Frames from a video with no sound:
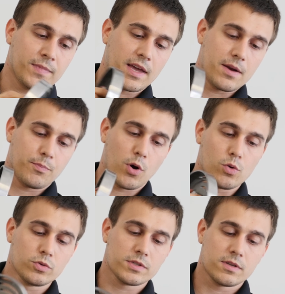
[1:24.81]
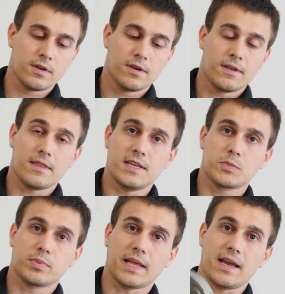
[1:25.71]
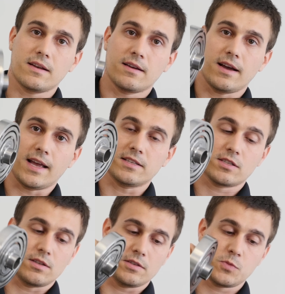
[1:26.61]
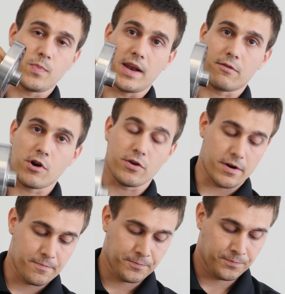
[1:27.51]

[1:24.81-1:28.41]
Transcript: and it pulls this plate against the spinning rotor.